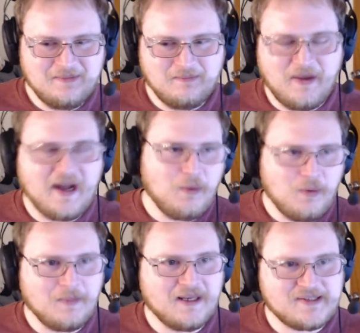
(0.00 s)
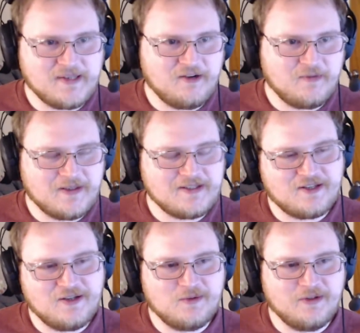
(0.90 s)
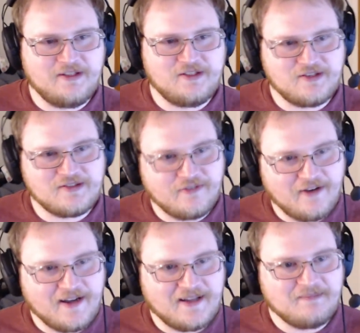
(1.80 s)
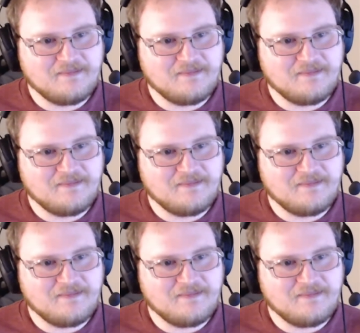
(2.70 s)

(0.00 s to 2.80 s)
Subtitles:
buy one myself because I couldn't really justify it.